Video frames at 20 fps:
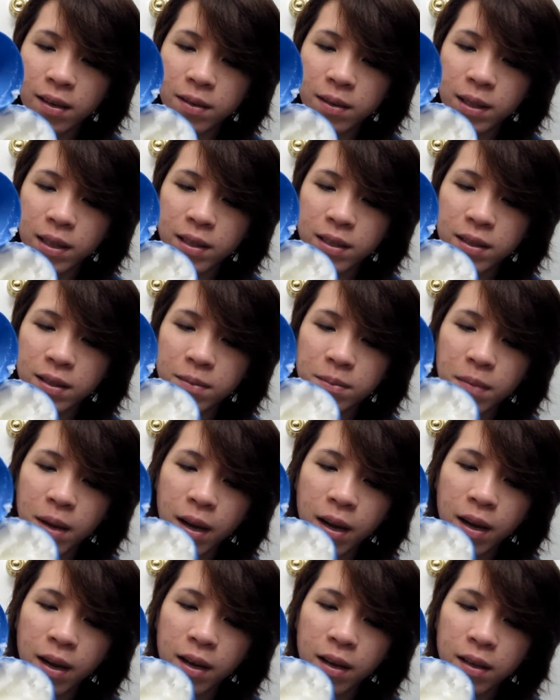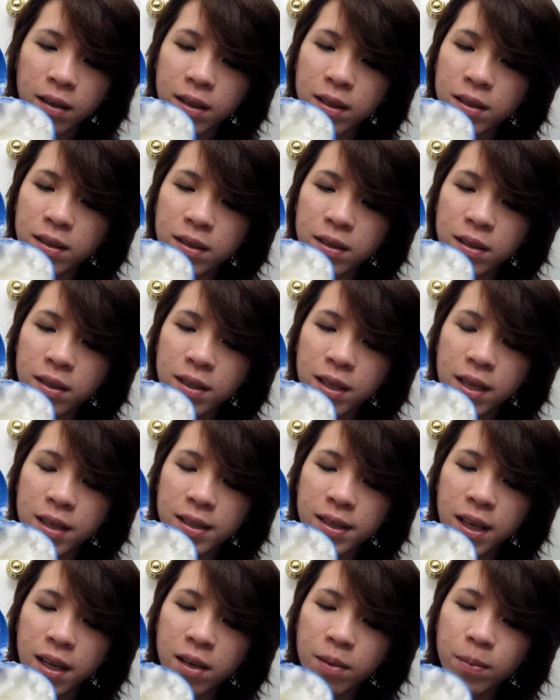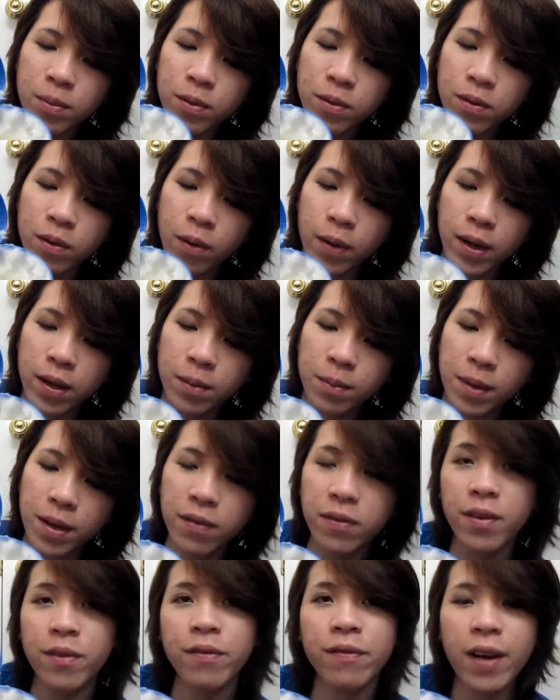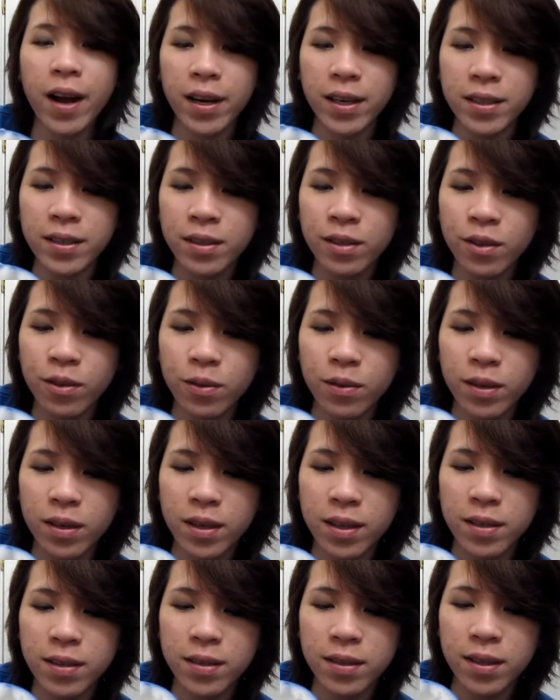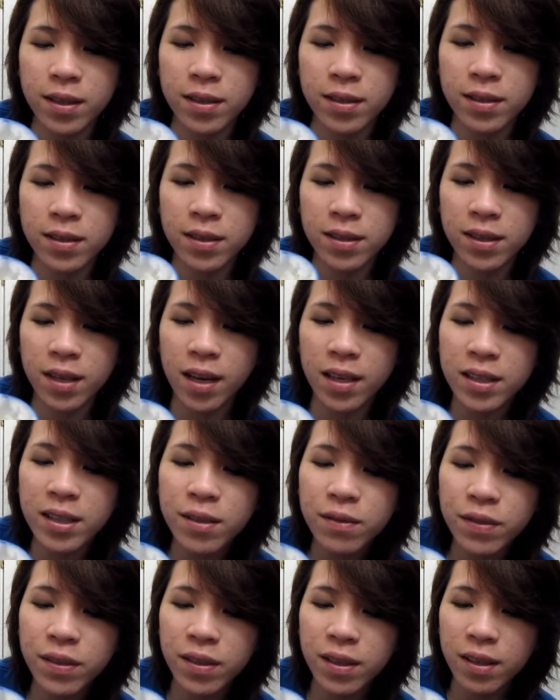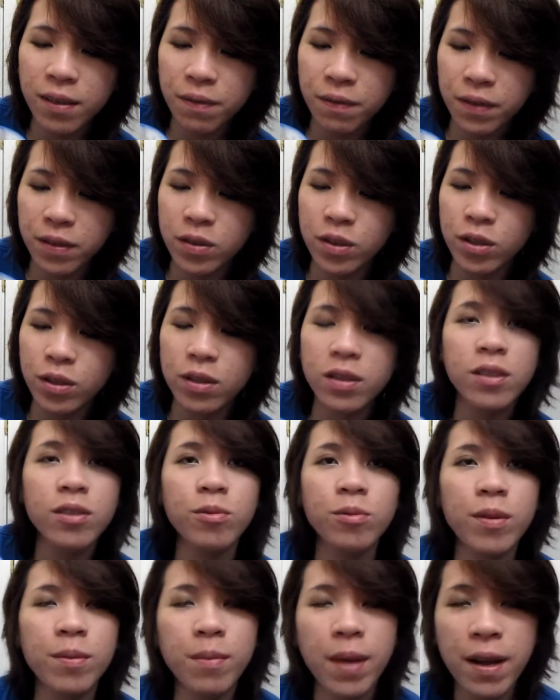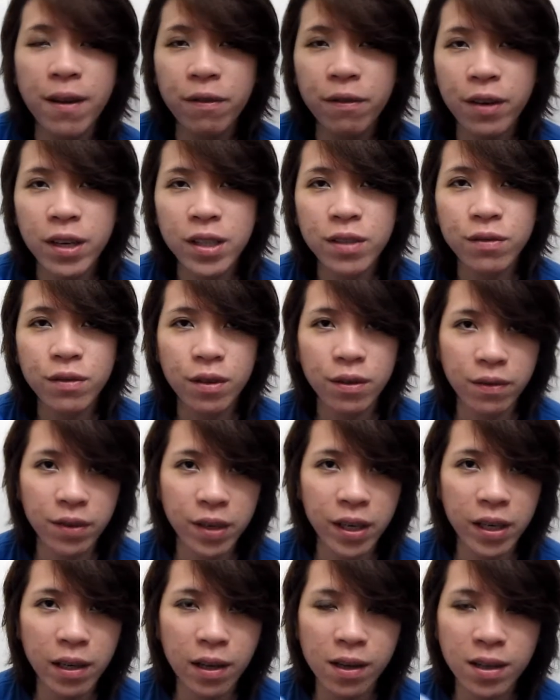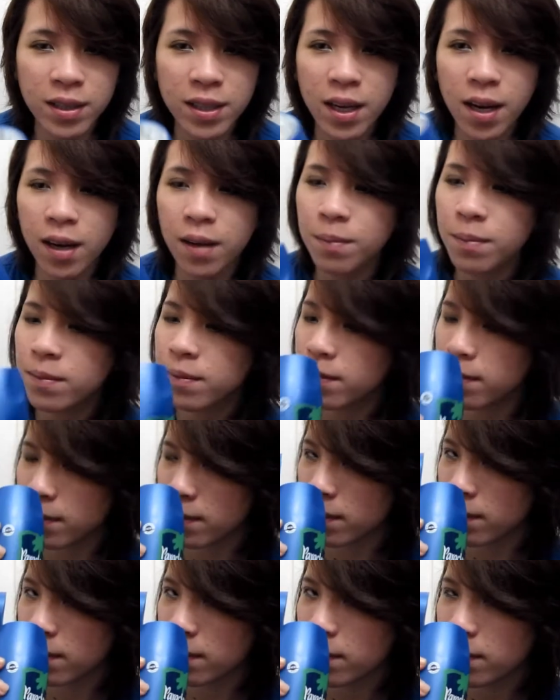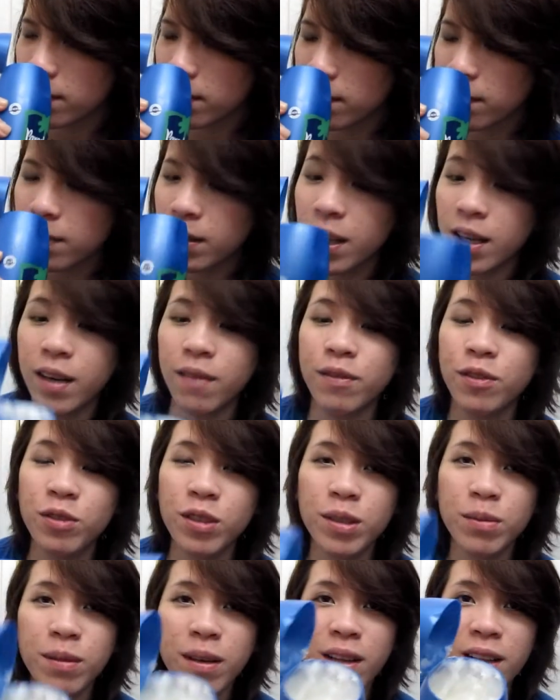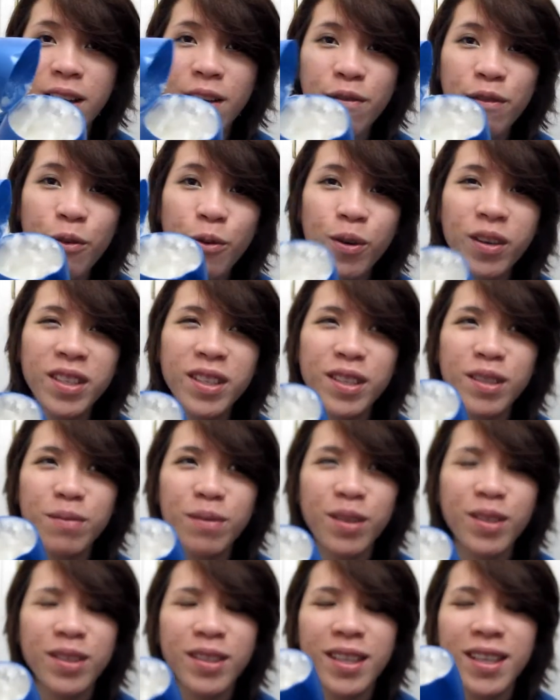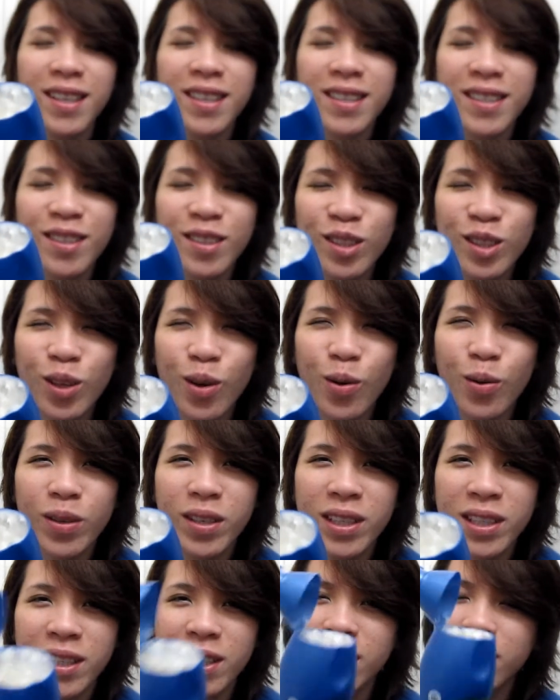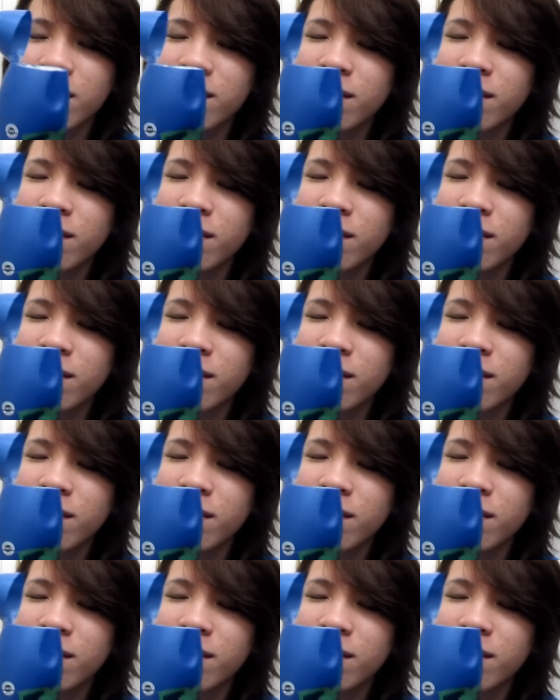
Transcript: this contains edible oil made from finest coconuts. It's scientifically filtered to remain fresh for a very long time. And if you smell it, of course it smells like so good.